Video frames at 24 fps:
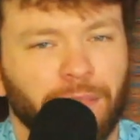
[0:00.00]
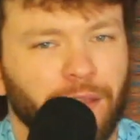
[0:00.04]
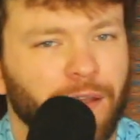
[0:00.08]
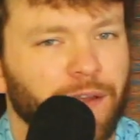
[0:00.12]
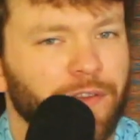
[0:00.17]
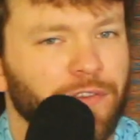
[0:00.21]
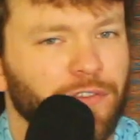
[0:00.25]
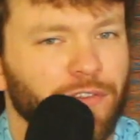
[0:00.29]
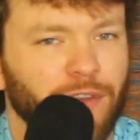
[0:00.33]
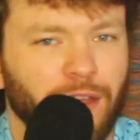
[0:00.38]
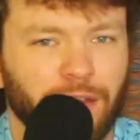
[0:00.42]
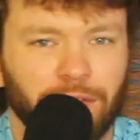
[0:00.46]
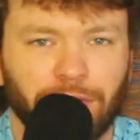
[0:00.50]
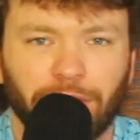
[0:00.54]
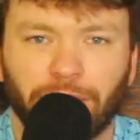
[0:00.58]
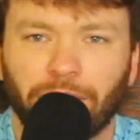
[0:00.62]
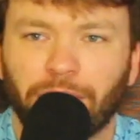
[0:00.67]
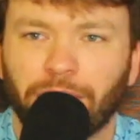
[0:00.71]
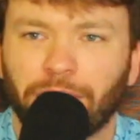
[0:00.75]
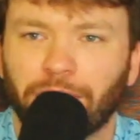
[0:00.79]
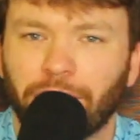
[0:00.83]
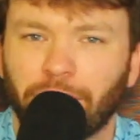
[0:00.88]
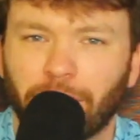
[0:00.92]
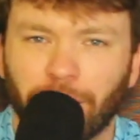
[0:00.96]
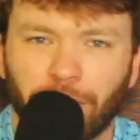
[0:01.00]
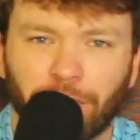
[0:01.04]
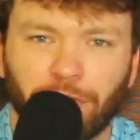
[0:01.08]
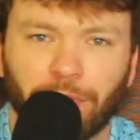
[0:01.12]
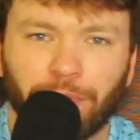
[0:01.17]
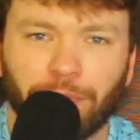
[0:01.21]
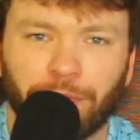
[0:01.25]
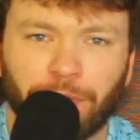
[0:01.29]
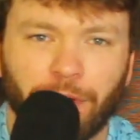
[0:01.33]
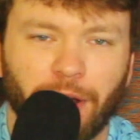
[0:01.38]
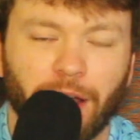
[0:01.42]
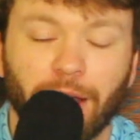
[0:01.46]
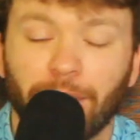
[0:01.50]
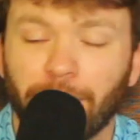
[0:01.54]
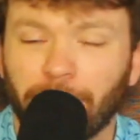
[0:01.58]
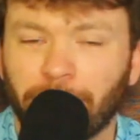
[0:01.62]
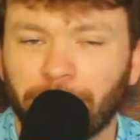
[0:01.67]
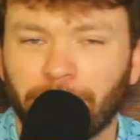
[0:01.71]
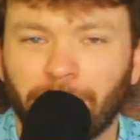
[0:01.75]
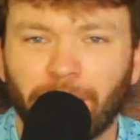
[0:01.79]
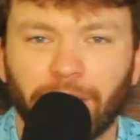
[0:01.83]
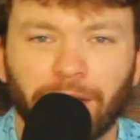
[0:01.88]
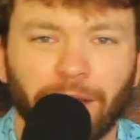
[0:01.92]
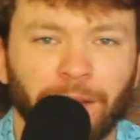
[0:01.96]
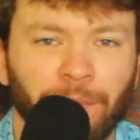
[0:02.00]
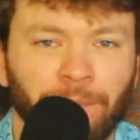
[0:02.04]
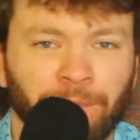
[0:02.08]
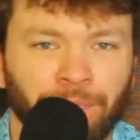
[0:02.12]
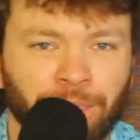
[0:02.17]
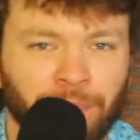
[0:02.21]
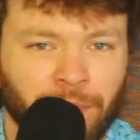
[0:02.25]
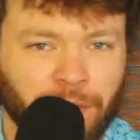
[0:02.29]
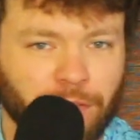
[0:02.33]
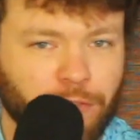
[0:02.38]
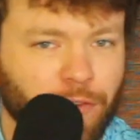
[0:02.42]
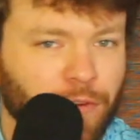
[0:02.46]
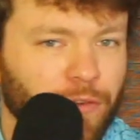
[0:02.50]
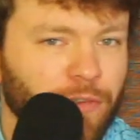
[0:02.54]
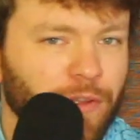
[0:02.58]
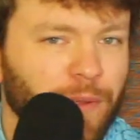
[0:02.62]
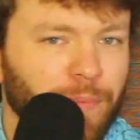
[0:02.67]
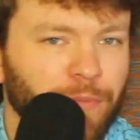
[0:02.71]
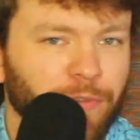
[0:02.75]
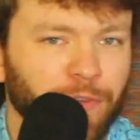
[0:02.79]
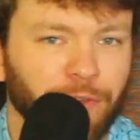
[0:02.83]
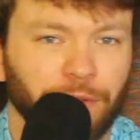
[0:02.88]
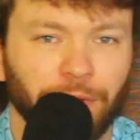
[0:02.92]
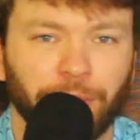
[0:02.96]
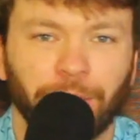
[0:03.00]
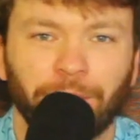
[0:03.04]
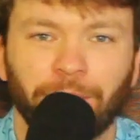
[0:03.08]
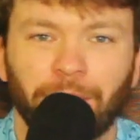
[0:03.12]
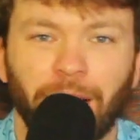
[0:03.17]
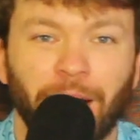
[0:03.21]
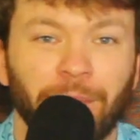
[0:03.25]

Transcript: I just ask you consider subscribing. Again, totally up to you.